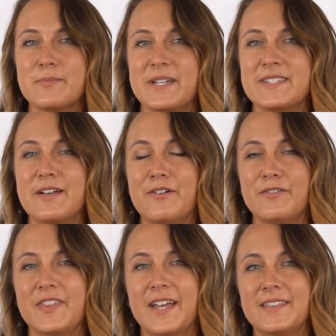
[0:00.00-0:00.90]
to
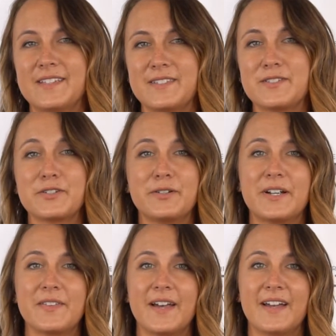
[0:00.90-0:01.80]
myself that this is a
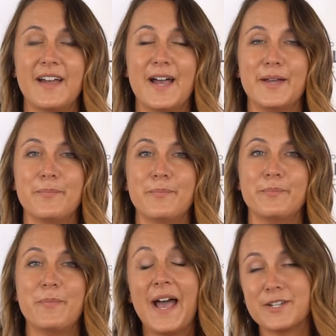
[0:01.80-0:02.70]
career that I'm
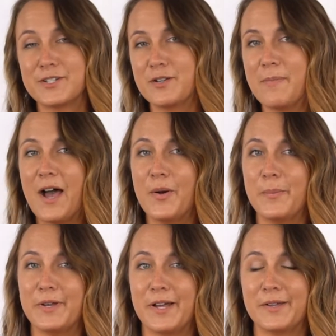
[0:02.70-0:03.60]
passionate about,
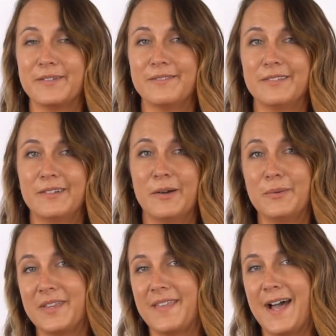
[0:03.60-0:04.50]
but not
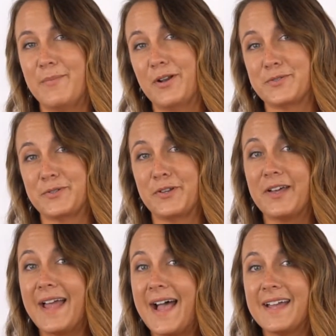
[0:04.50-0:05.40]
only that, but also
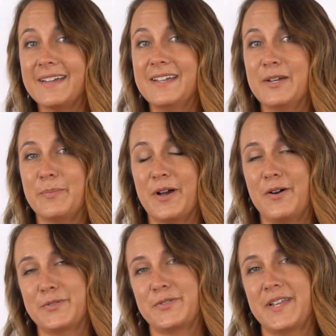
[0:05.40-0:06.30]
good at, but
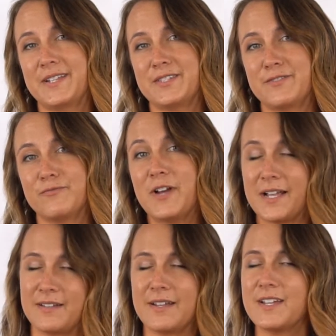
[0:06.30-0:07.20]
also that it's
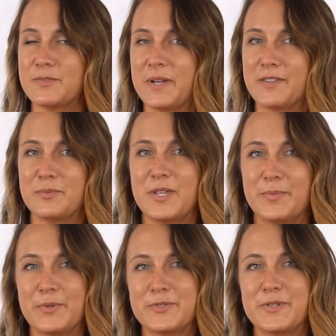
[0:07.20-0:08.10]
recognized by other
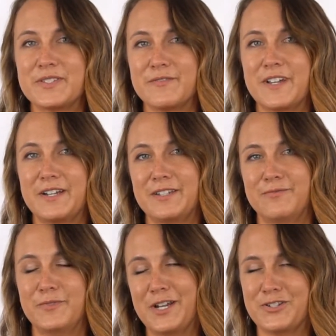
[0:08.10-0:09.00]
people. So it's a very
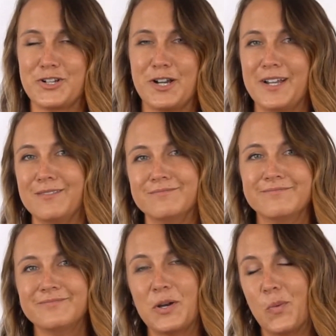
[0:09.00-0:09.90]
reassuring
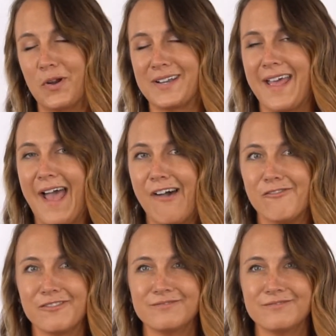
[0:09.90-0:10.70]
award to have.